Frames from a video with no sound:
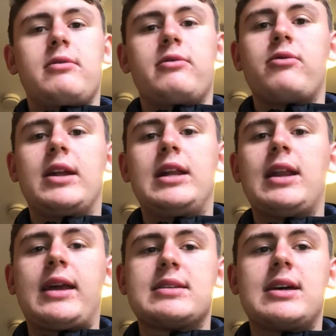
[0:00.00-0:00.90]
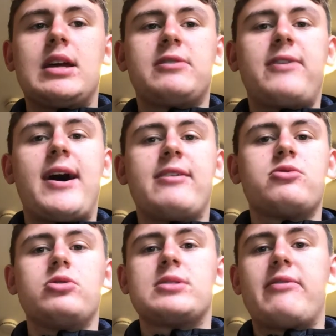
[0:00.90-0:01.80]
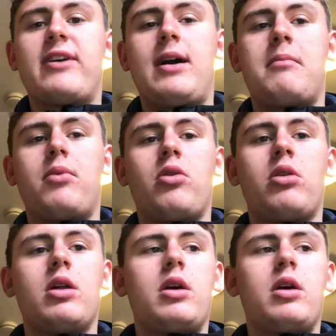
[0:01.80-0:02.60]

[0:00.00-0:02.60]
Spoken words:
really light size fives. We'll use them for handball.